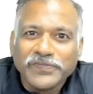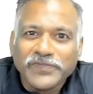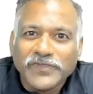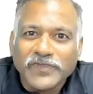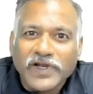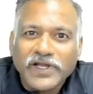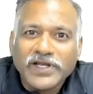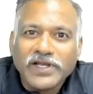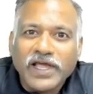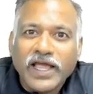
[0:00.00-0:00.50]

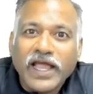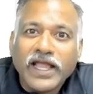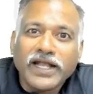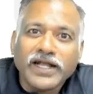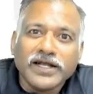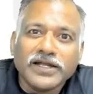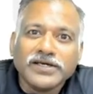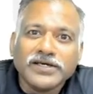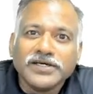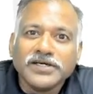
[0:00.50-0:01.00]
Right?
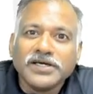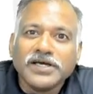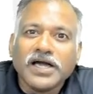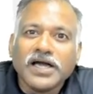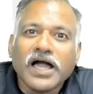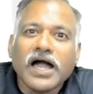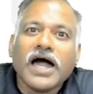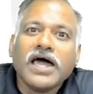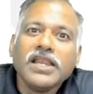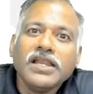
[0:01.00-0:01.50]
And
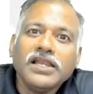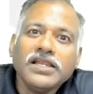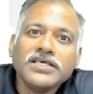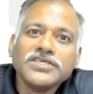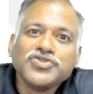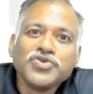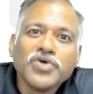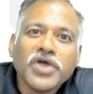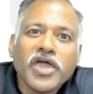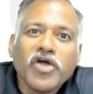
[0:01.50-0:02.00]

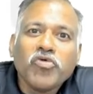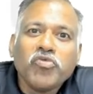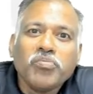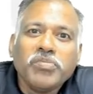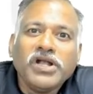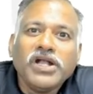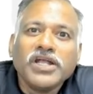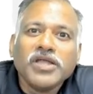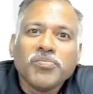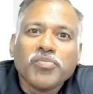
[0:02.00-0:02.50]
unless you have
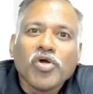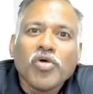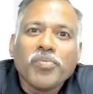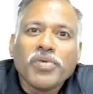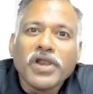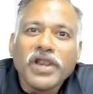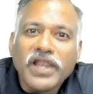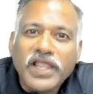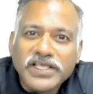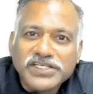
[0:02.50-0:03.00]
built a proper
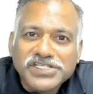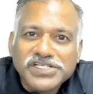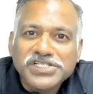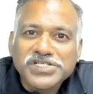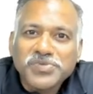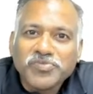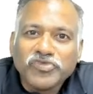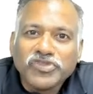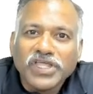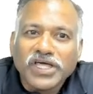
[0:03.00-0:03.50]

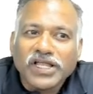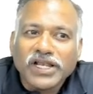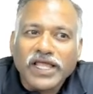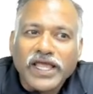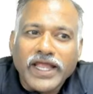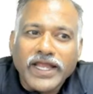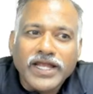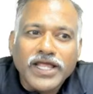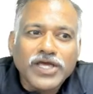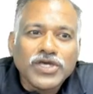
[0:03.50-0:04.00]
relationship with the
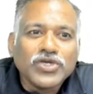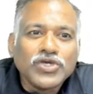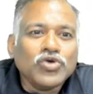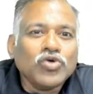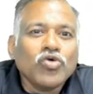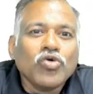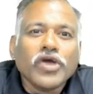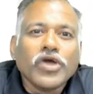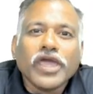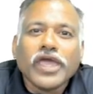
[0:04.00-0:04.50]
client,
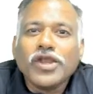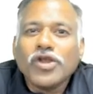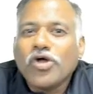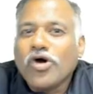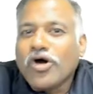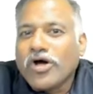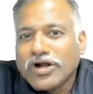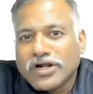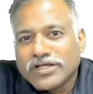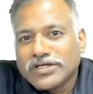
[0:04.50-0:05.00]
you
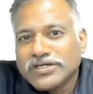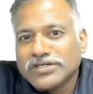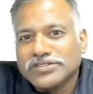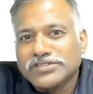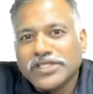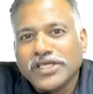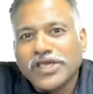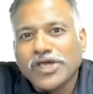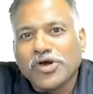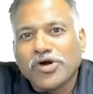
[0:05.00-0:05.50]
cannot
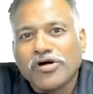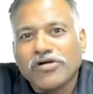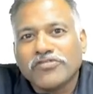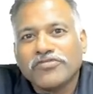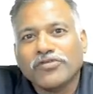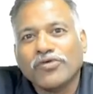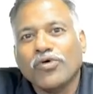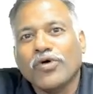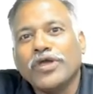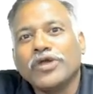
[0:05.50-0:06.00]
think
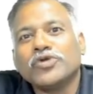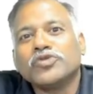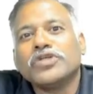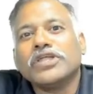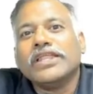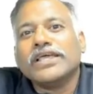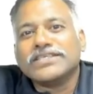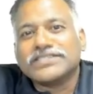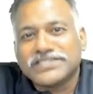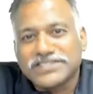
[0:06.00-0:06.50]
of going to the
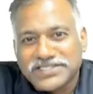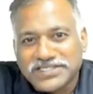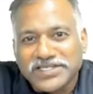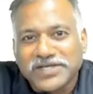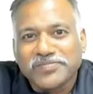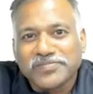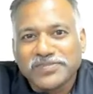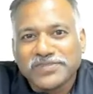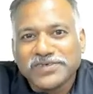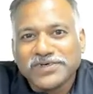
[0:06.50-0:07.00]
next
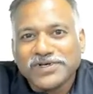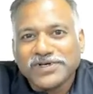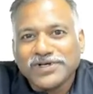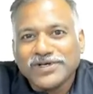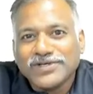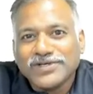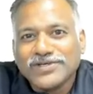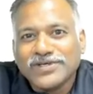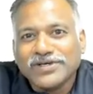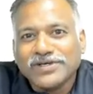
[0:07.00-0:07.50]
step.
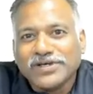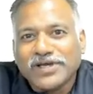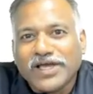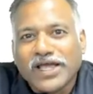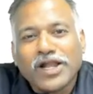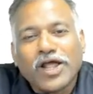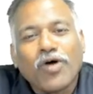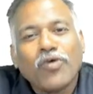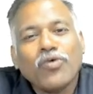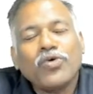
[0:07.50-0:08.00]

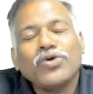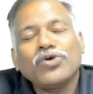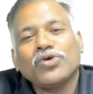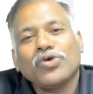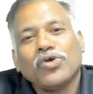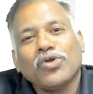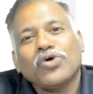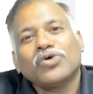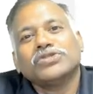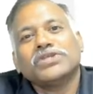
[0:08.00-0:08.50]
And how do
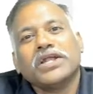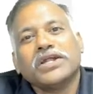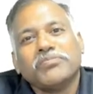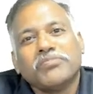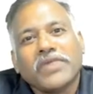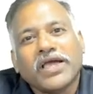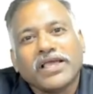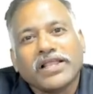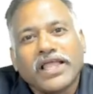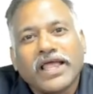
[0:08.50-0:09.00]
you know that
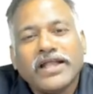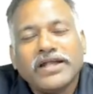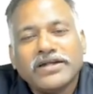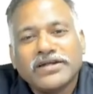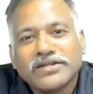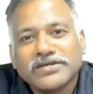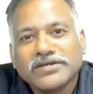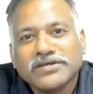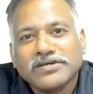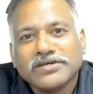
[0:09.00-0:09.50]
my
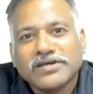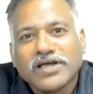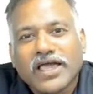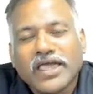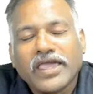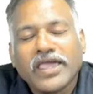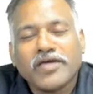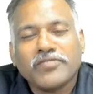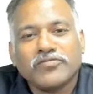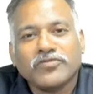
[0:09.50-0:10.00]
client,
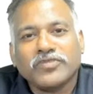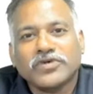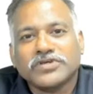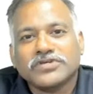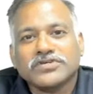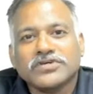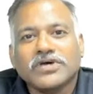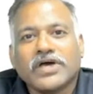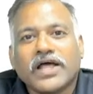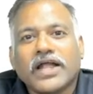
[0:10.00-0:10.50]
I am
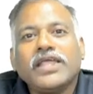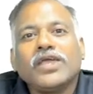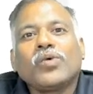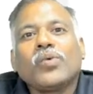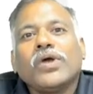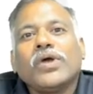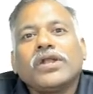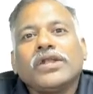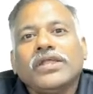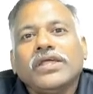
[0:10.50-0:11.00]

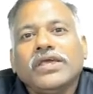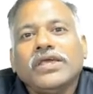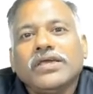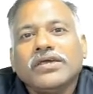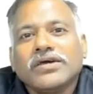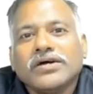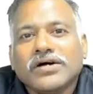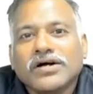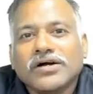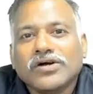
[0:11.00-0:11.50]
adequately
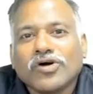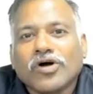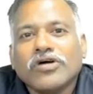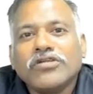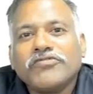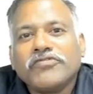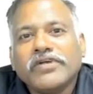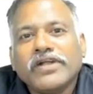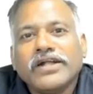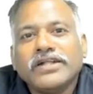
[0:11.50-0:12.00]

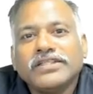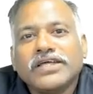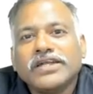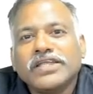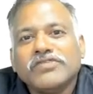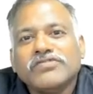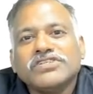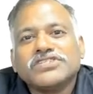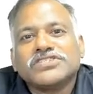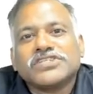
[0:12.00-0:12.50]
confident that
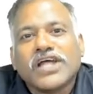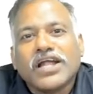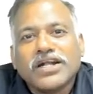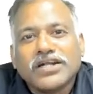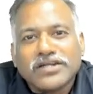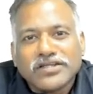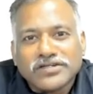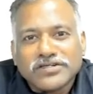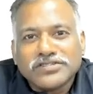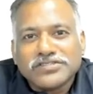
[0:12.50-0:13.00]
he will
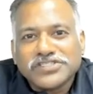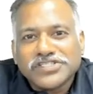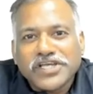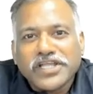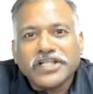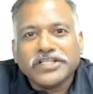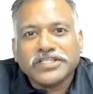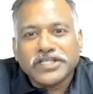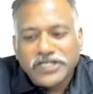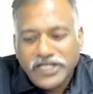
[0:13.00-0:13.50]
start
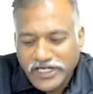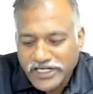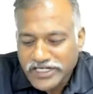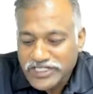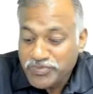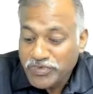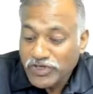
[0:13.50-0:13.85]
sharing the details.